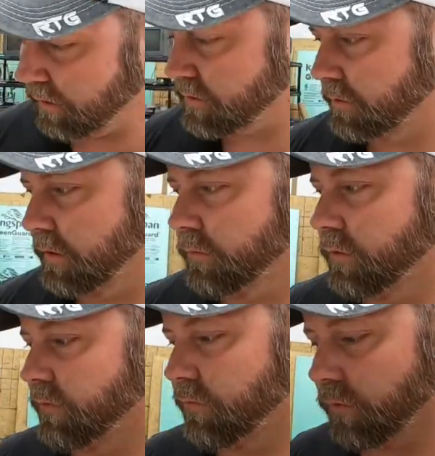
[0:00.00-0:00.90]
absolutely
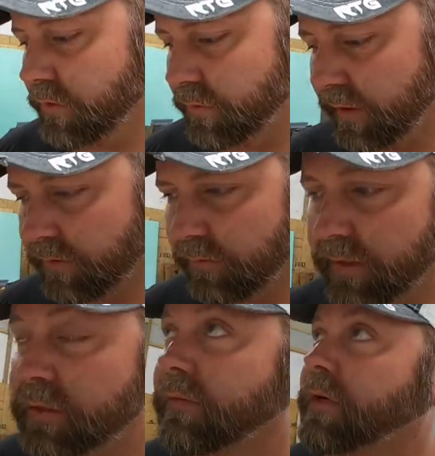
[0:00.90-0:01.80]
wonderful once we get the
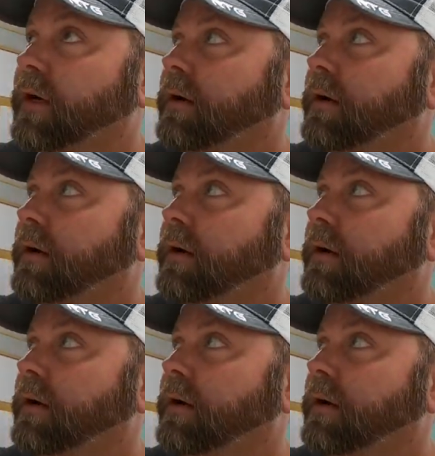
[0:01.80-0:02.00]
rest of it